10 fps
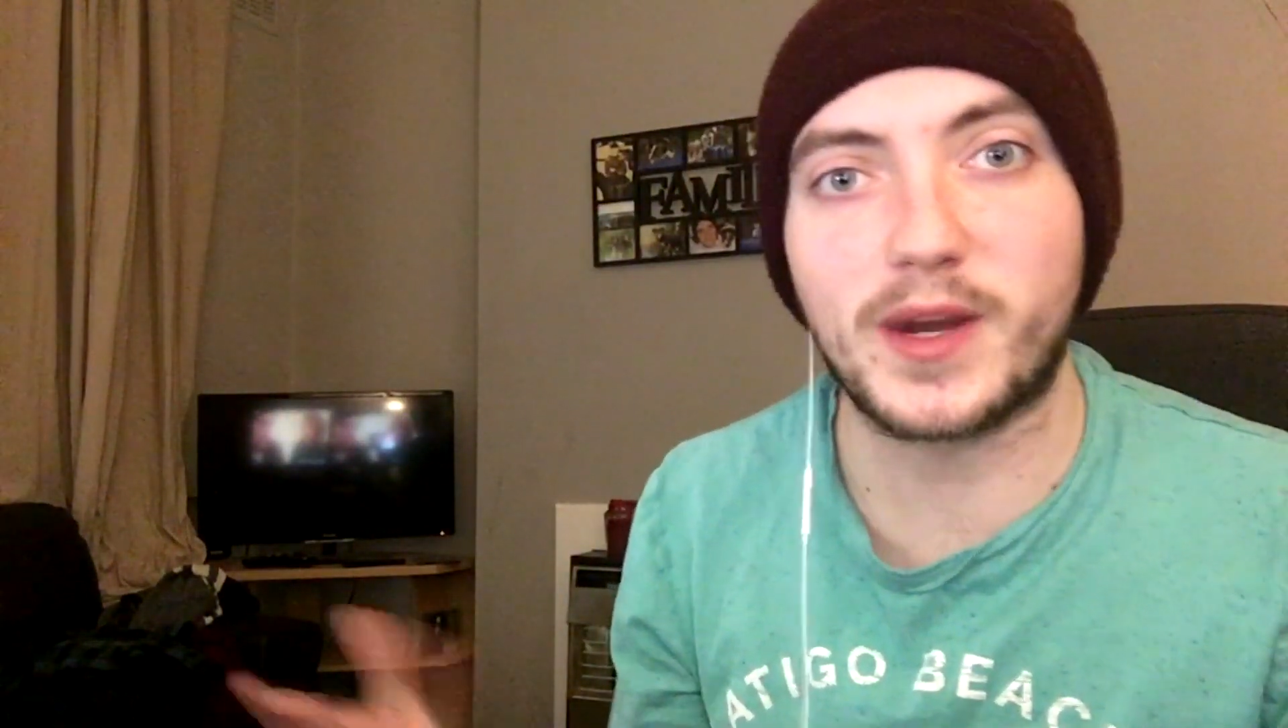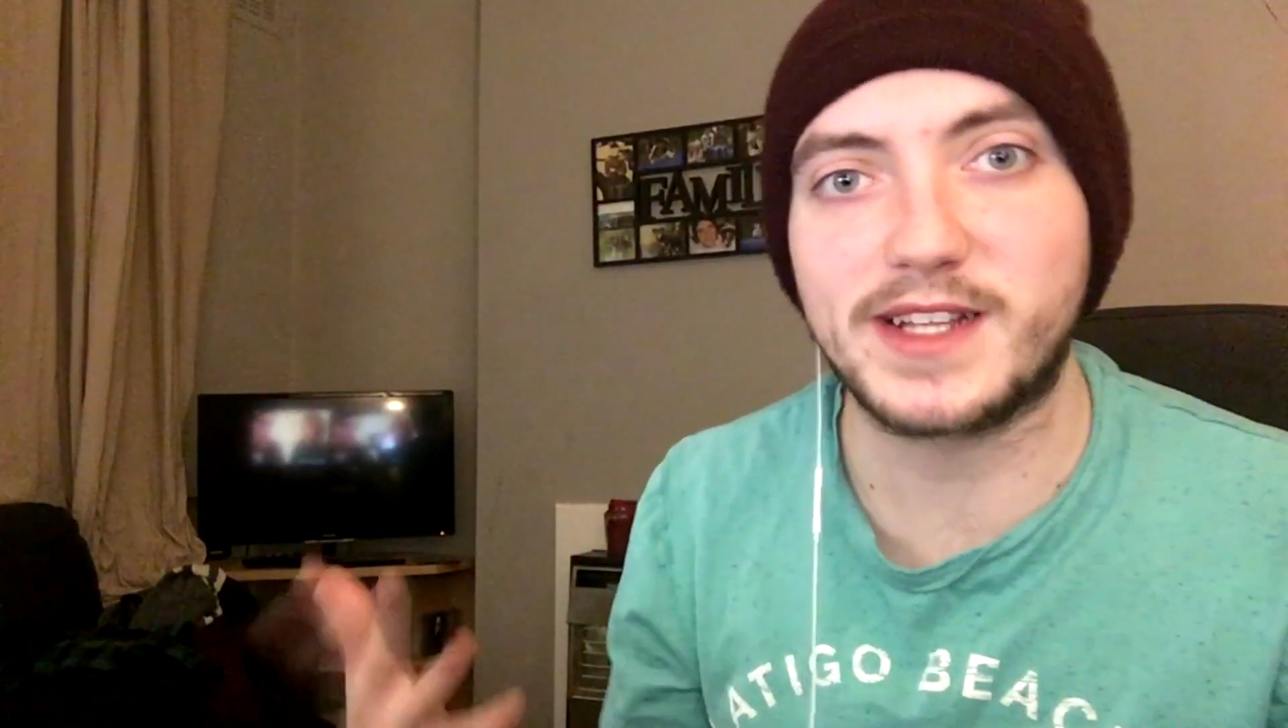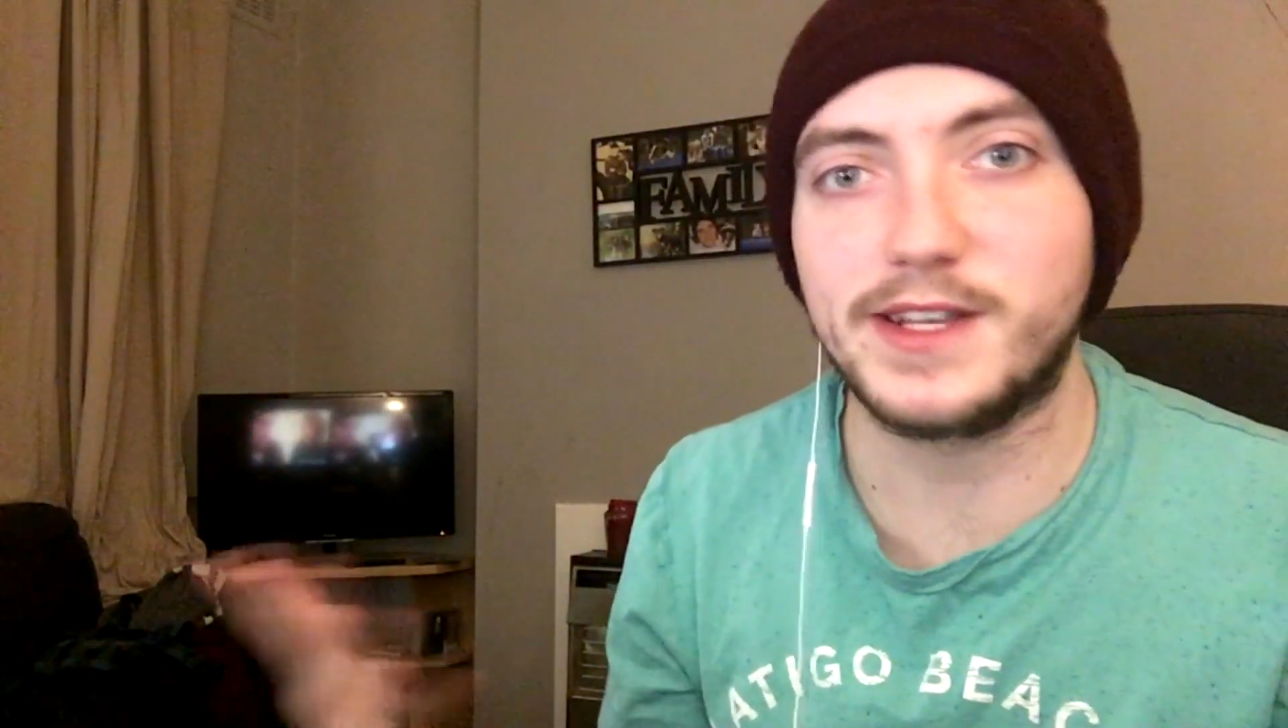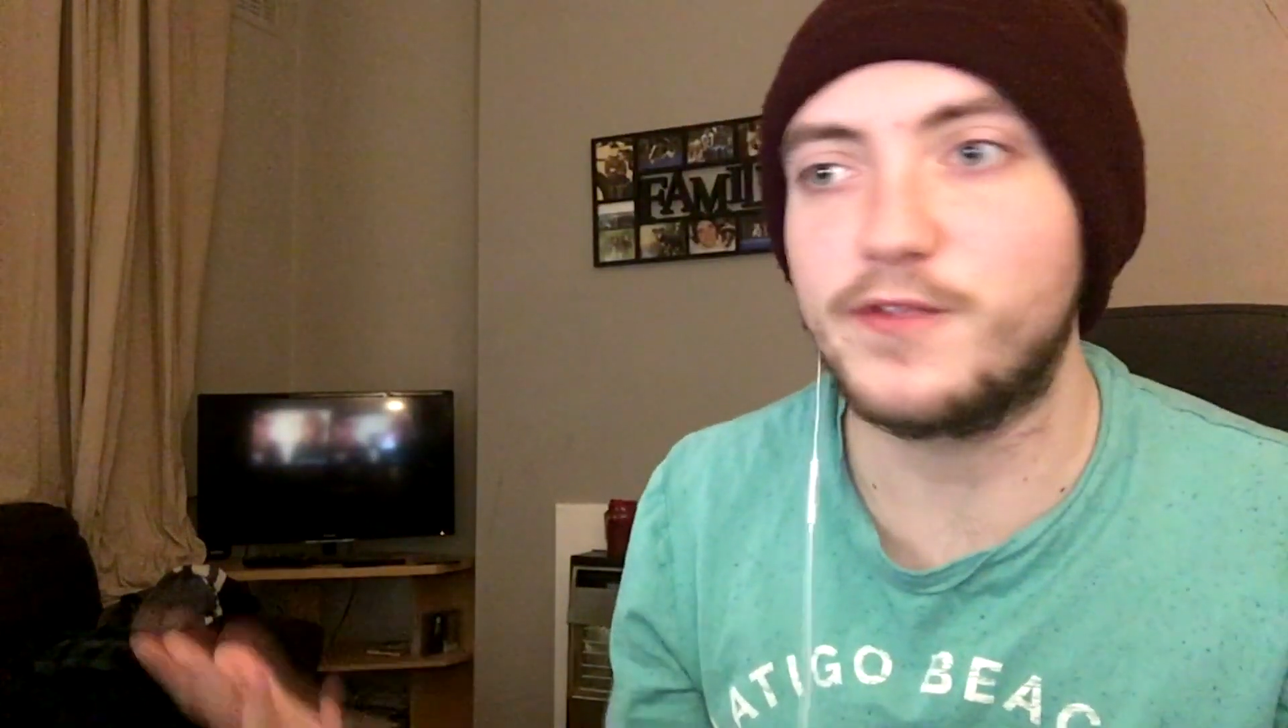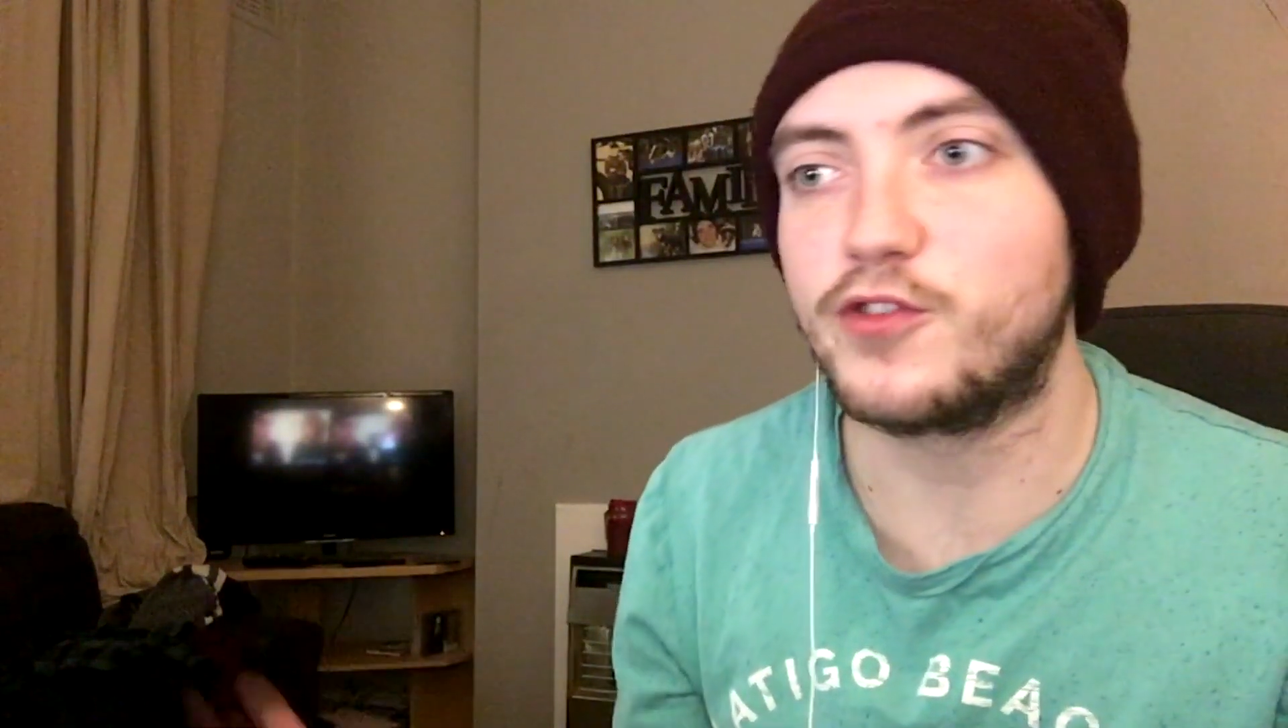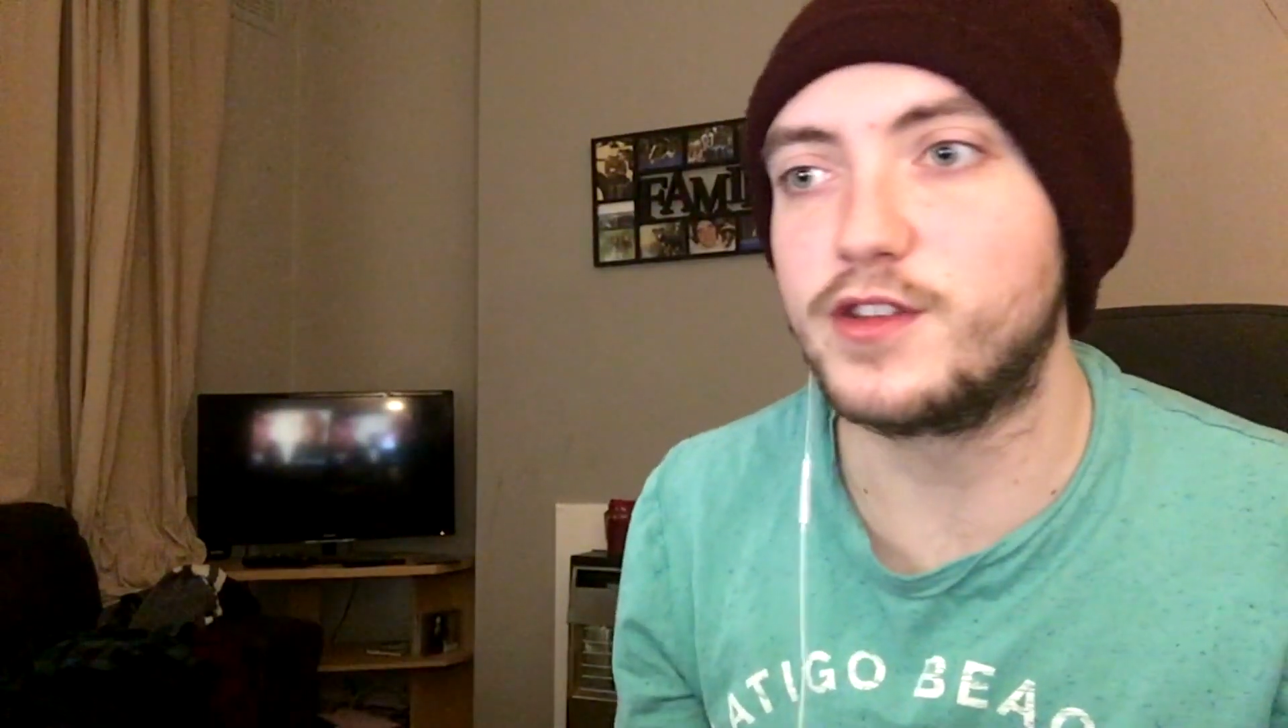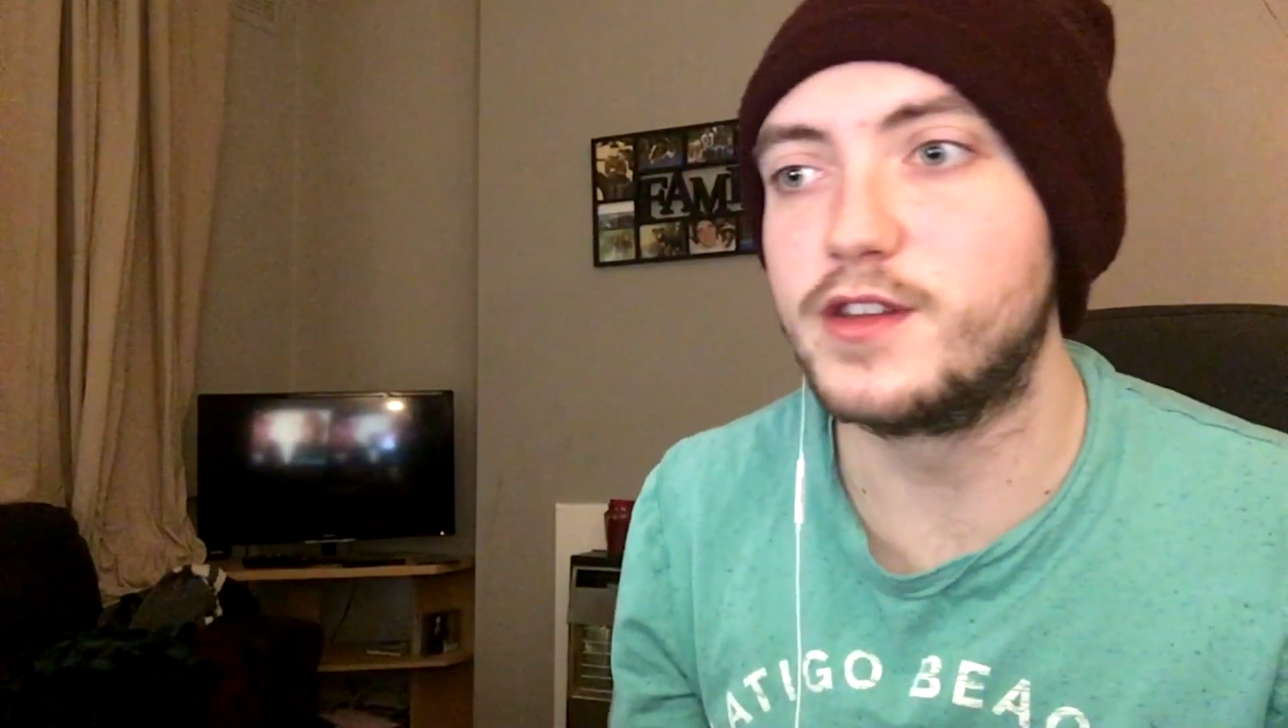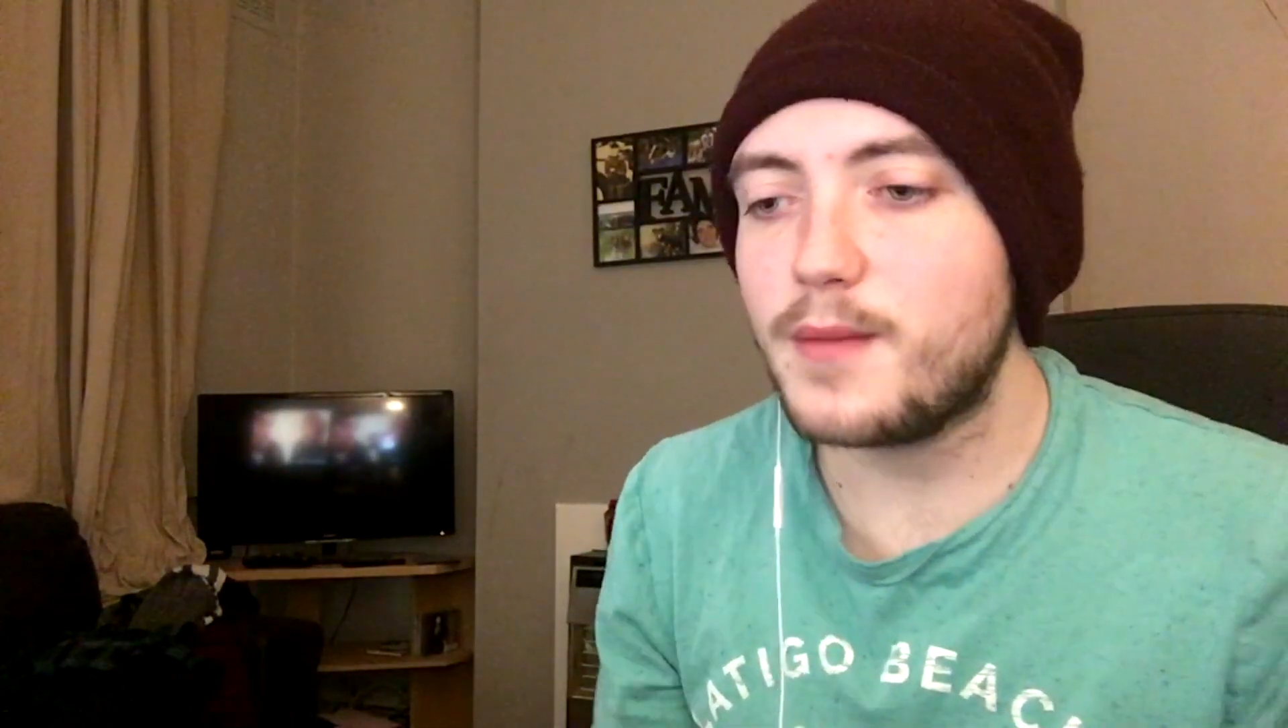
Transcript: any different.